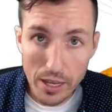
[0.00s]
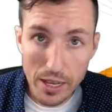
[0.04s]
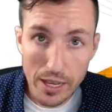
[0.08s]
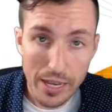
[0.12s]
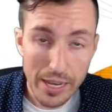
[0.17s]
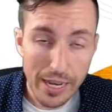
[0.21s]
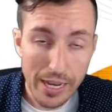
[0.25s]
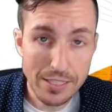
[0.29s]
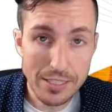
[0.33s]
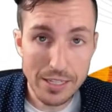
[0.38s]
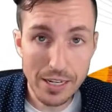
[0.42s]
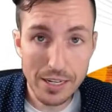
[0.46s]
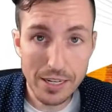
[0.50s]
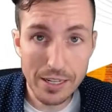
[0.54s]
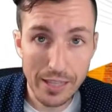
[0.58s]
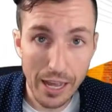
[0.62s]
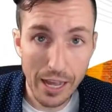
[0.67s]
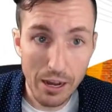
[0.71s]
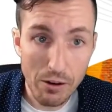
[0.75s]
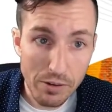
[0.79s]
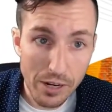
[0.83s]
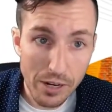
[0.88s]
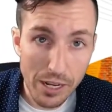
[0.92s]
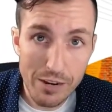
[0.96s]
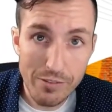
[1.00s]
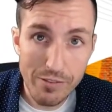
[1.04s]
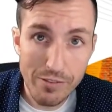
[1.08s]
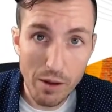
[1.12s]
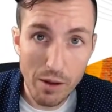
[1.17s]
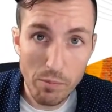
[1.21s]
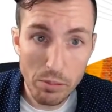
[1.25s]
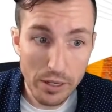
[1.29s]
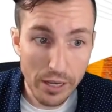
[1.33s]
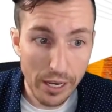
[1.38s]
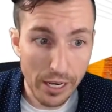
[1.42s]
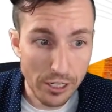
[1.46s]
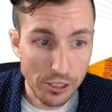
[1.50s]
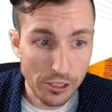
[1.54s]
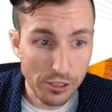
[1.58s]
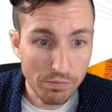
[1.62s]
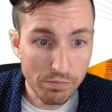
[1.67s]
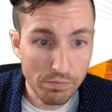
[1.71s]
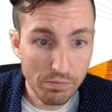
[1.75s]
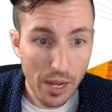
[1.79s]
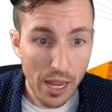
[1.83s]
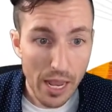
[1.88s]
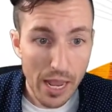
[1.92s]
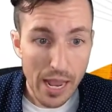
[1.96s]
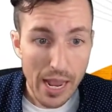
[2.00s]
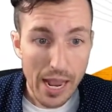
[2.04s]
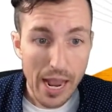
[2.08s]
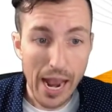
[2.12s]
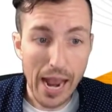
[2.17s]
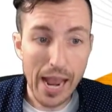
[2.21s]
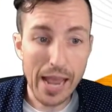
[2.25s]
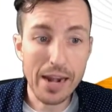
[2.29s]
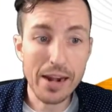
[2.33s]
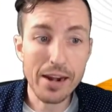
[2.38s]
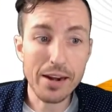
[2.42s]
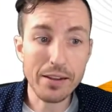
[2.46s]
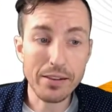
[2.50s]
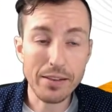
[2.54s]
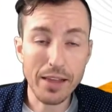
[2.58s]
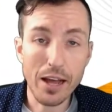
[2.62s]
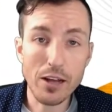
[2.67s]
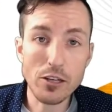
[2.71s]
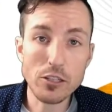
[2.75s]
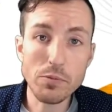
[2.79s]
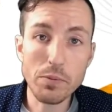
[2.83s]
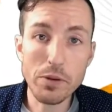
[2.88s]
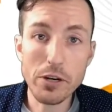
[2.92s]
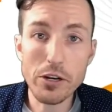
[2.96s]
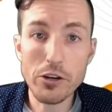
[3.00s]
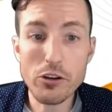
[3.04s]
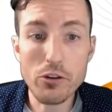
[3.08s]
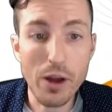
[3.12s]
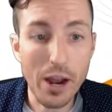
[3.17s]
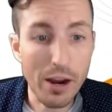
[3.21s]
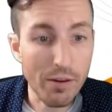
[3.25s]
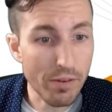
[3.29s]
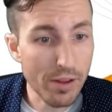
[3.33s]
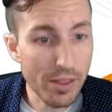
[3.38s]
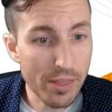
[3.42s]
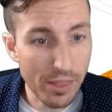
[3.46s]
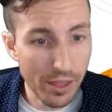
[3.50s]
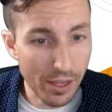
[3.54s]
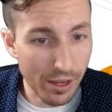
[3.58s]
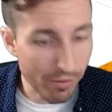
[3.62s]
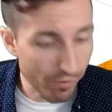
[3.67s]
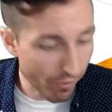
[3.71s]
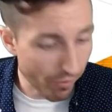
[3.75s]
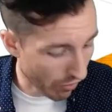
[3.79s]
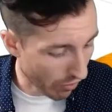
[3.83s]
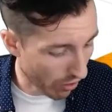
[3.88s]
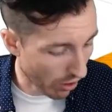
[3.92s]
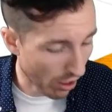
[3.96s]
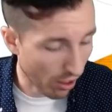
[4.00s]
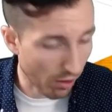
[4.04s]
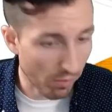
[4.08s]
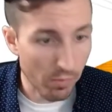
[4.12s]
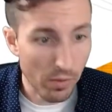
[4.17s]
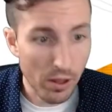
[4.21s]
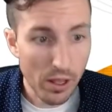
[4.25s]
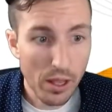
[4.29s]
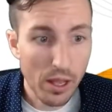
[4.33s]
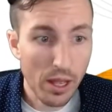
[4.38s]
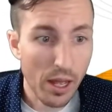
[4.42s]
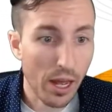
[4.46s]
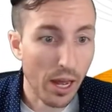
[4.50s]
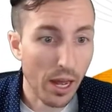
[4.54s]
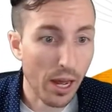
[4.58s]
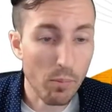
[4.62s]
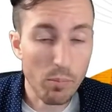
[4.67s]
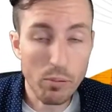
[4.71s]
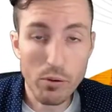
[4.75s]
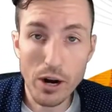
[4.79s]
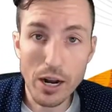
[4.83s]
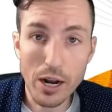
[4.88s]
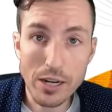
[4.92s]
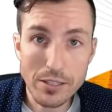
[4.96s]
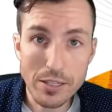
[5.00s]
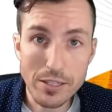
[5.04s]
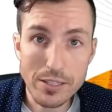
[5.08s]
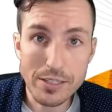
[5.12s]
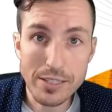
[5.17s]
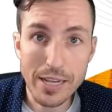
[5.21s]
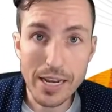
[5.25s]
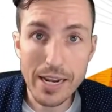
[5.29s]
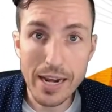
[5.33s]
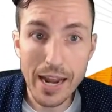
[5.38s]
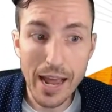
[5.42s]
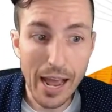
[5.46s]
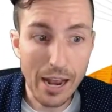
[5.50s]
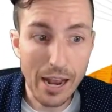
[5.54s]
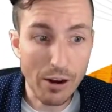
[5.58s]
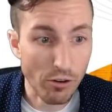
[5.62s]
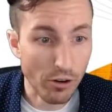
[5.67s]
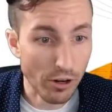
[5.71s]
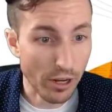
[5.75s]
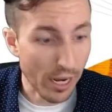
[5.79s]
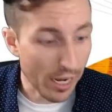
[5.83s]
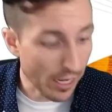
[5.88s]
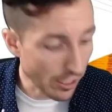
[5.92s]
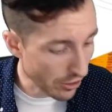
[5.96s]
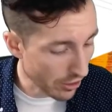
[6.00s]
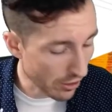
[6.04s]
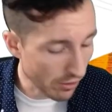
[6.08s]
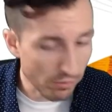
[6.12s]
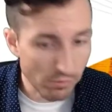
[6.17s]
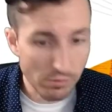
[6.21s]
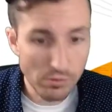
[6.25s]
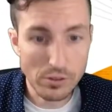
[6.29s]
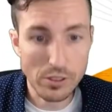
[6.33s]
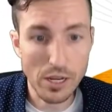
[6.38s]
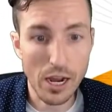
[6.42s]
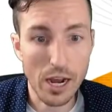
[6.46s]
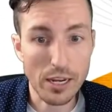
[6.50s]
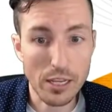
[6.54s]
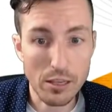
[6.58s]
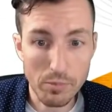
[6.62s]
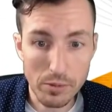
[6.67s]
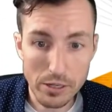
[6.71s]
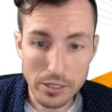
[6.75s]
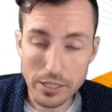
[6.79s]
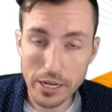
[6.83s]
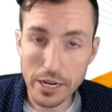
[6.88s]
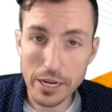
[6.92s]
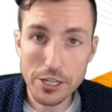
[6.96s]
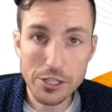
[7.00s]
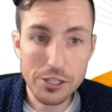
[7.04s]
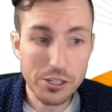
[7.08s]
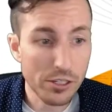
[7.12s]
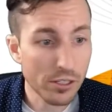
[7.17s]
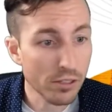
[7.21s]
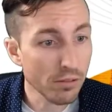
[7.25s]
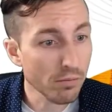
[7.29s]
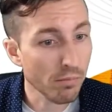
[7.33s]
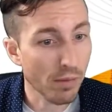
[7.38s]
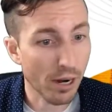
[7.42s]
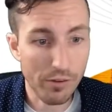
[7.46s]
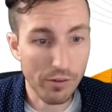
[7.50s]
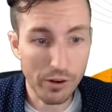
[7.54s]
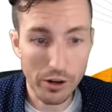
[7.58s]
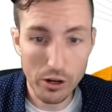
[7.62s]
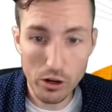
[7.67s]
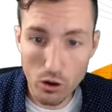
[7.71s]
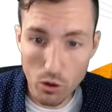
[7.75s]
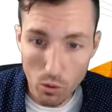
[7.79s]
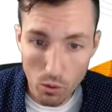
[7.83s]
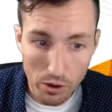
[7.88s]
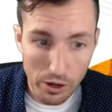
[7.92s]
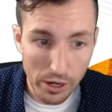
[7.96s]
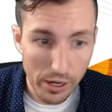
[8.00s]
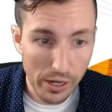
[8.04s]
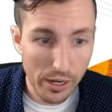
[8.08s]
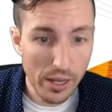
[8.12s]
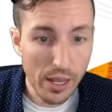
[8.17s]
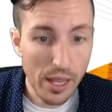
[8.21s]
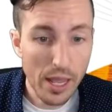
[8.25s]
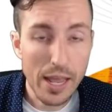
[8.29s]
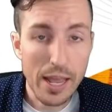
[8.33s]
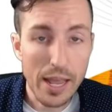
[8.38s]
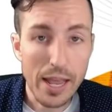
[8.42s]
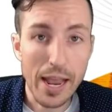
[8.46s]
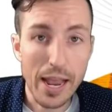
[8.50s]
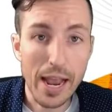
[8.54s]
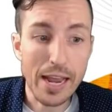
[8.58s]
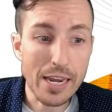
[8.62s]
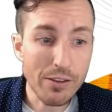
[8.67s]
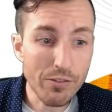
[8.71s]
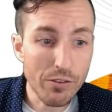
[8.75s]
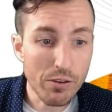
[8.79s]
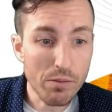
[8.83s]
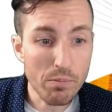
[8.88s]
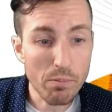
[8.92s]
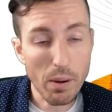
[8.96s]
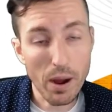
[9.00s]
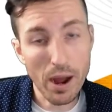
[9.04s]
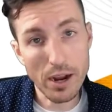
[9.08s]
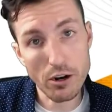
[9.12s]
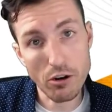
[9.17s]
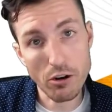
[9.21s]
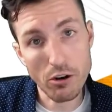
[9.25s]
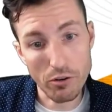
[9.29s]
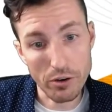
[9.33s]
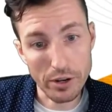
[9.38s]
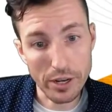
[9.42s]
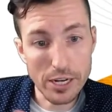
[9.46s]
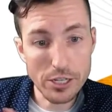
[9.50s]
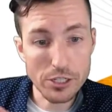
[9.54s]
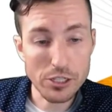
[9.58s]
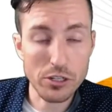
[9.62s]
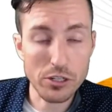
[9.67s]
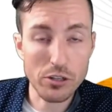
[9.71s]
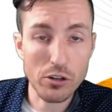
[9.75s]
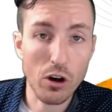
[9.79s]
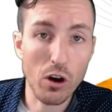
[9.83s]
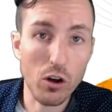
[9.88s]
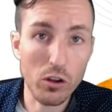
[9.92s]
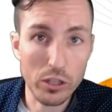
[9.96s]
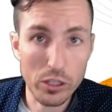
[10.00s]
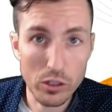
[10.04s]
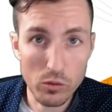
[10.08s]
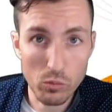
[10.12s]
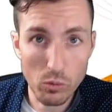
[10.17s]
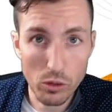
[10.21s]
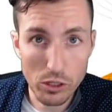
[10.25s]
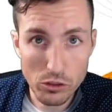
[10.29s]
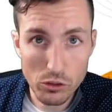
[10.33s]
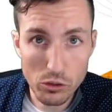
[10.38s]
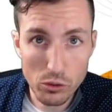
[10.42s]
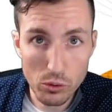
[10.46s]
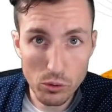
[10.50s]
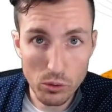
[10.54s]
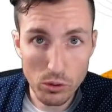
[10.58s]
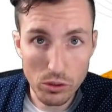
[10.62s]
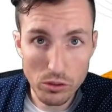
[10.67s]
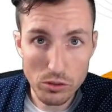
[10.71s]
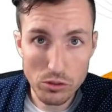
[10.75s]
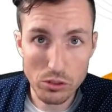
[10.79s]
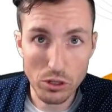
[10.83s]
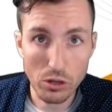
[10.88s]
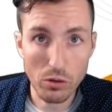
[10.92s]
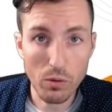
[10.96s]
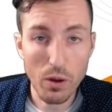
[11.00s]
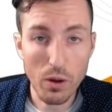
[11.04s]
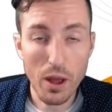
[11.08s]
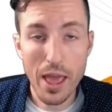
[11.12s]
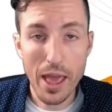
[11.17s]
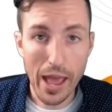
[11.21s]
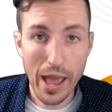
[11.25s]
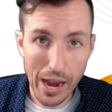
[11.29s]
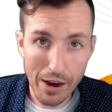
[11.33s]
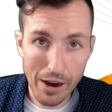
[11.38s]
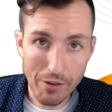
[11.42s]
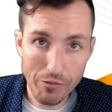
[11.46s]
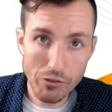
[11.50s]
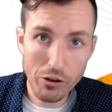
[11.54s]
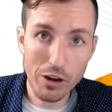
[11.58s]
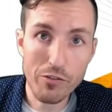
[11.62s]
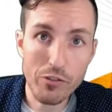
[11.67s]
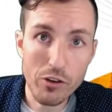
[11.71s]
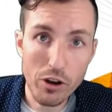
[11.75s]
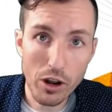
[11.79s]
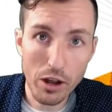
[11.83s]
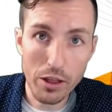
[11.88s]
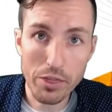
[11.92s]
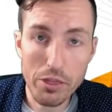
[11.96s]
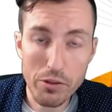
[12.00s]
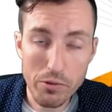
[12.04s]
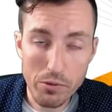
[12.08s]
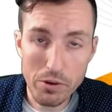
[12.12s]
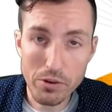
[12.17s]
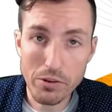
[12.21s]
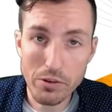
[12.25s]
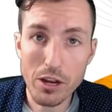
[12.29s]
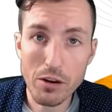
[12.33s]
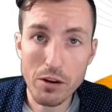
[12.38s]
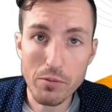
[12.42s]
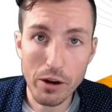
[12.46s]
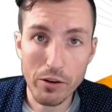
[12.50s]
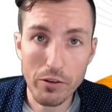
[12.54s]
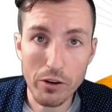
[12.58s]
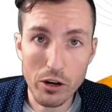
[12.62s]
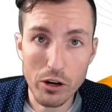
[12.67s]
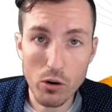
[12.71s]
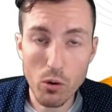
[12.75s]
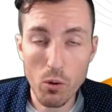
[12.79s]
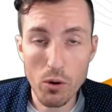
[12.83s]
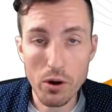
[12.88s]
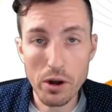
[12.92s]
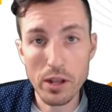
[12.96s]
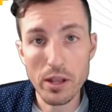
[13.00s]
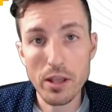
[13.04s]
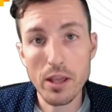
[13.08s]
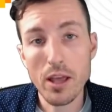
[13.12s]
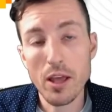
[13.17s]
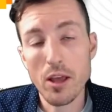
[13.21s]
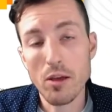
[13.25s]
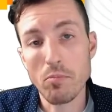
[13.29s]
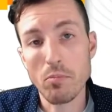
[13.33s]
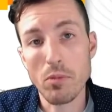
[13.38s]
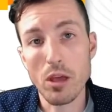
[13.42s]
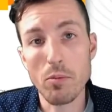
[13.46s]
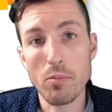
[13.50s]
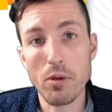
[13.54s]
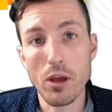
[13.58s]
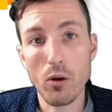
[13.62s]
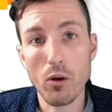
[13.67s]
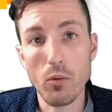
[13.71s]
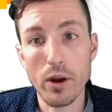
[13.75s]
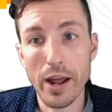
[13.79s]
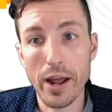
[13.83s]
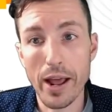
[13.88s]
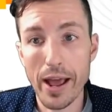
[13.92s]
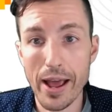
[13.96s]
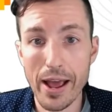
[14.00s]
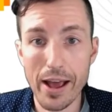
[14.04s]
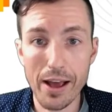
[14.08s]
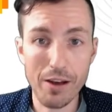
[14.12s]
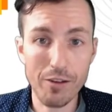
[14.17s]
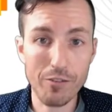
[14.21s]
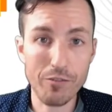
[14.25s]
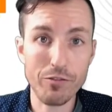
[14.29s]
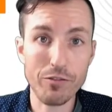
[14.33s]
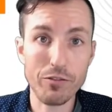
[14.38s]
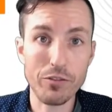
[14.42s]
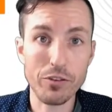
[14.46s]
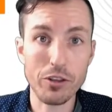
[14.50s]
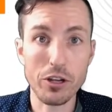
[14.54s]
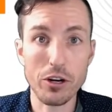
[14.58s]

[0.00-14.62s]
It's a cloud-native application, and it allows me to do everything from process data aggregation, documentation, my recording, and even bot creation all in one tool. So after I've gone through and done my recording, maybe I want to have,